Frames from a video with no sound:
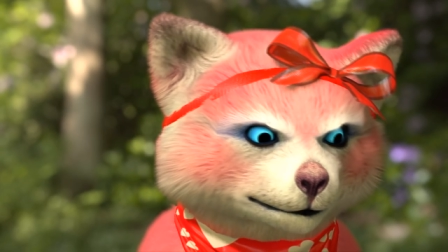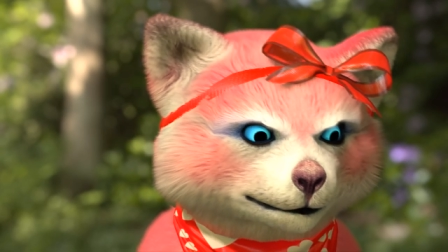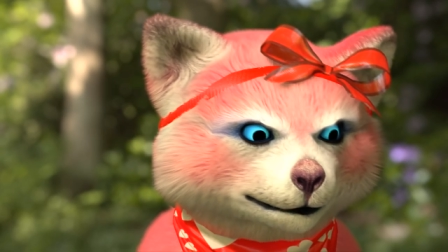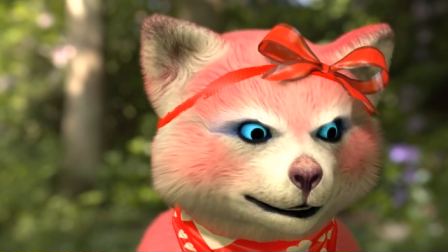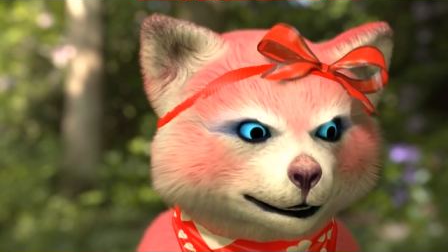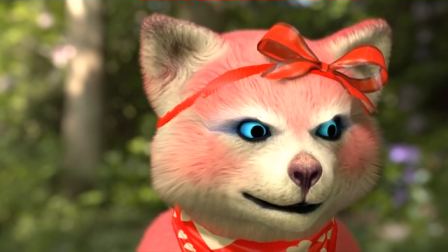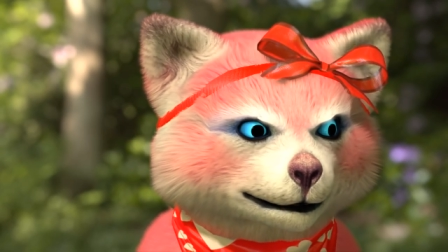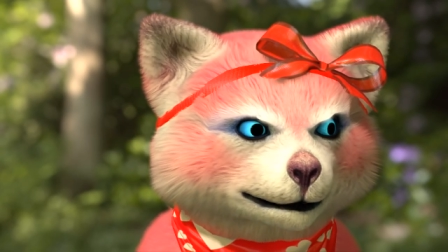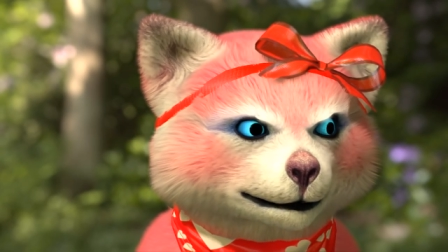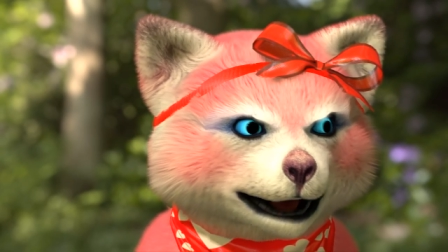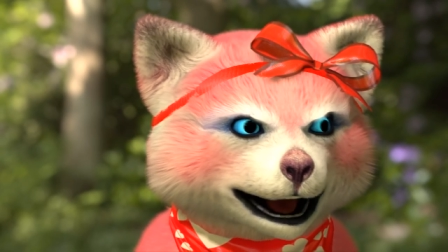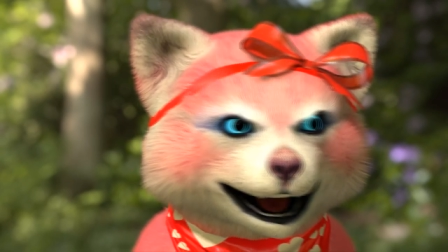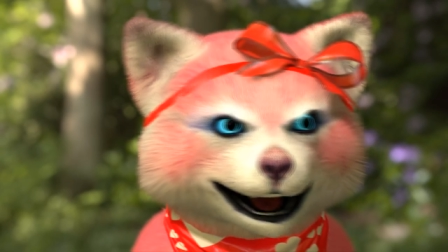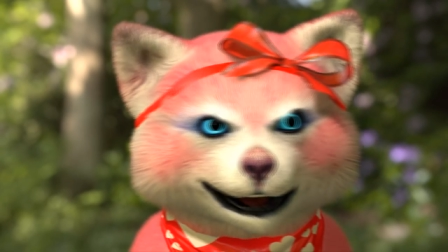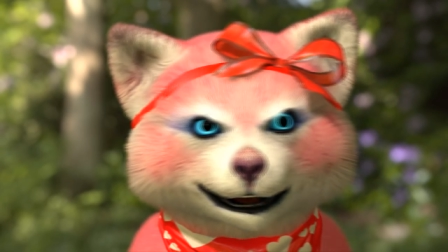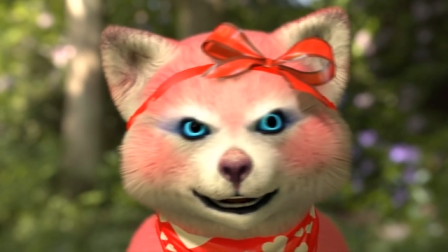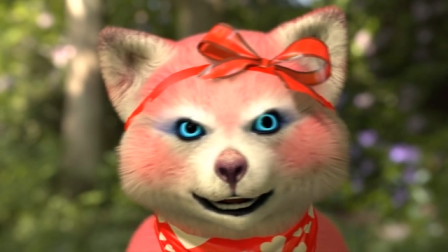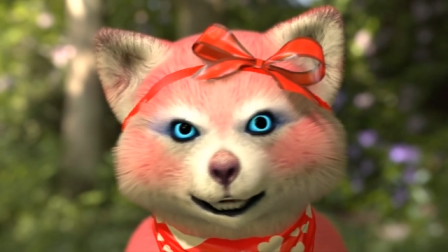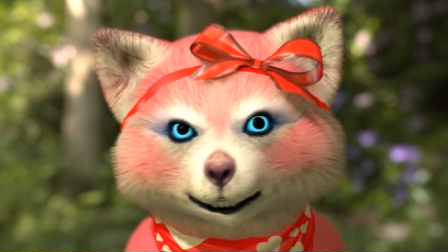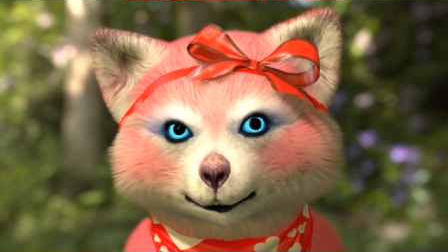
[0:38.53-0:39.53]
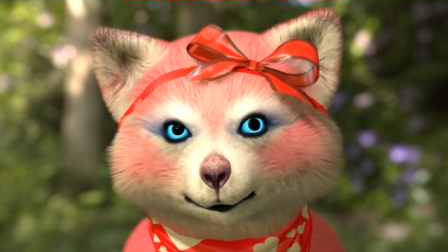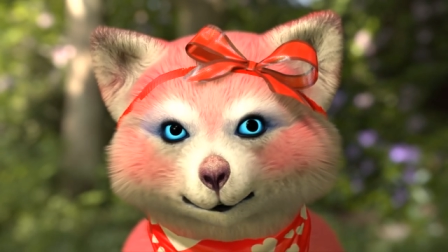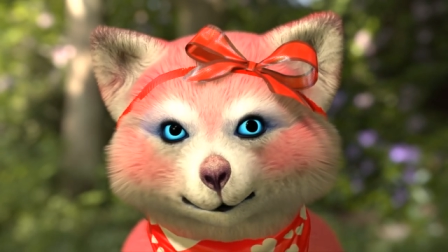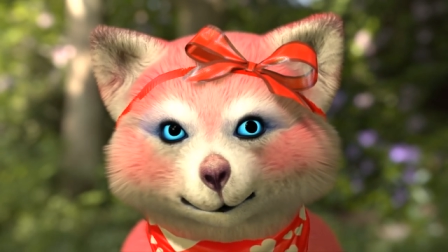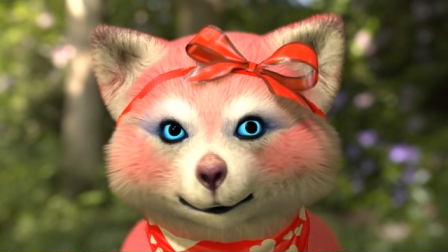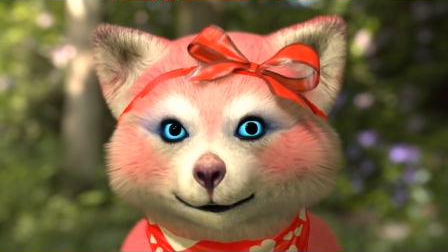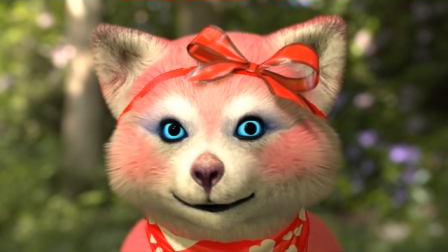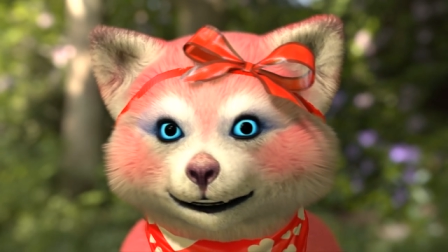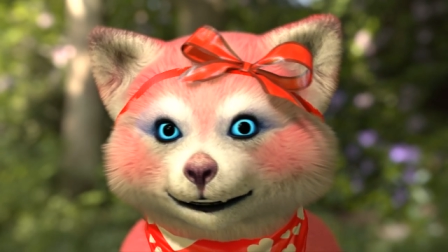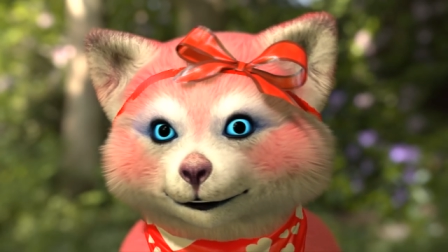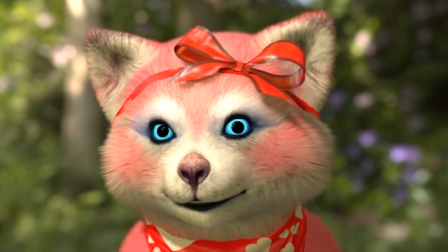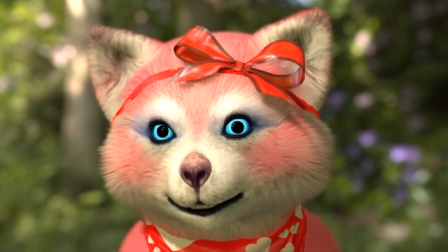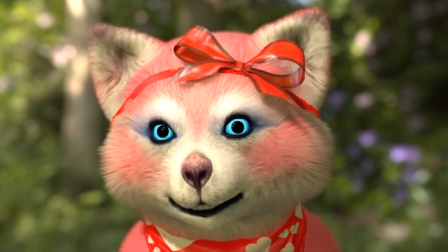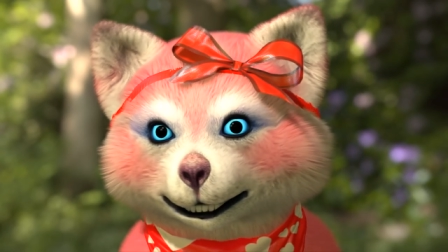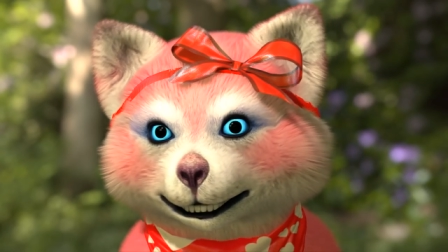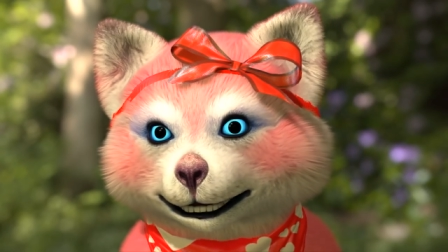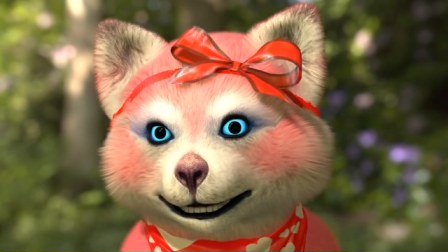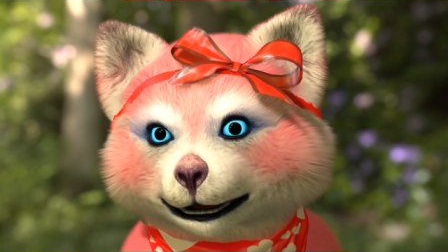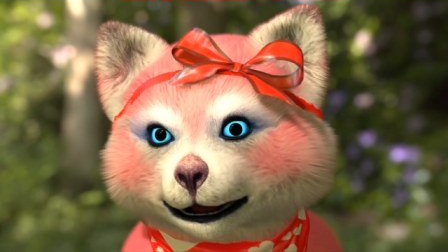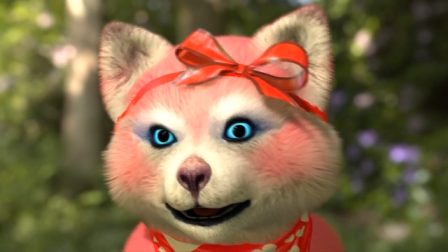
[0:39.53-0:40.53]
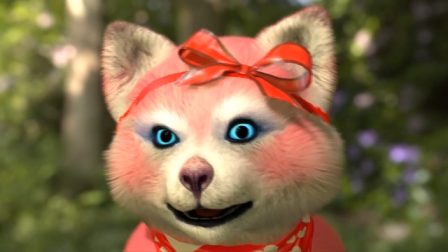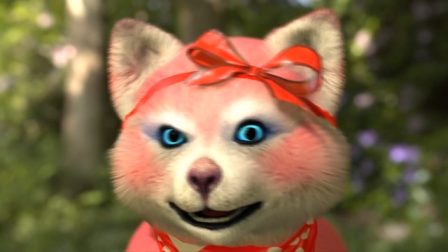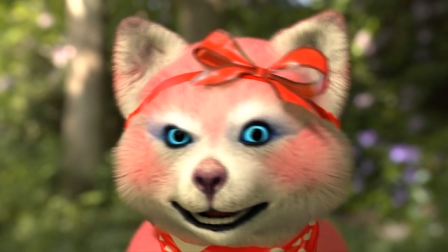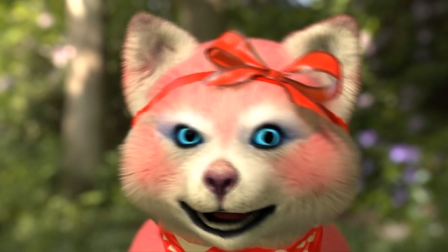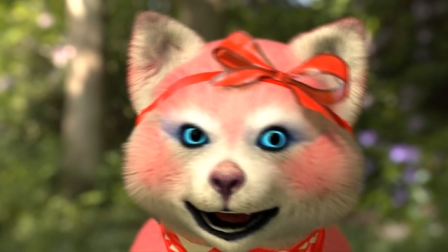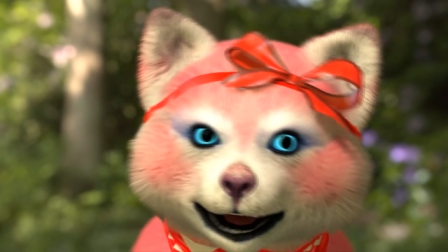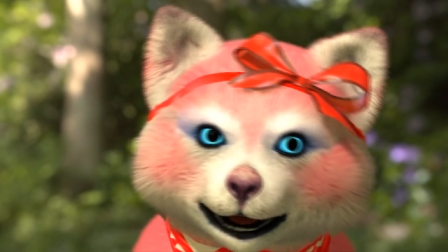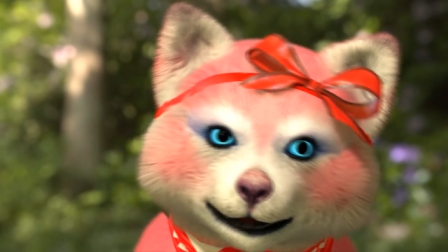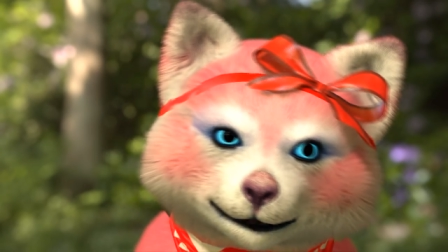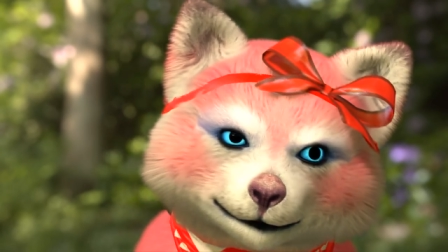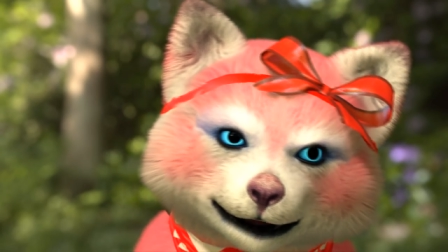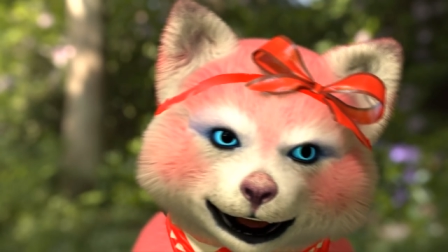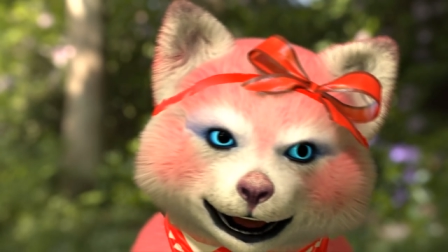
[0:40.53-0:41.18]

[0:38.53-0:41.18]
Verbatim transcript: The worker ants will take the fallen sand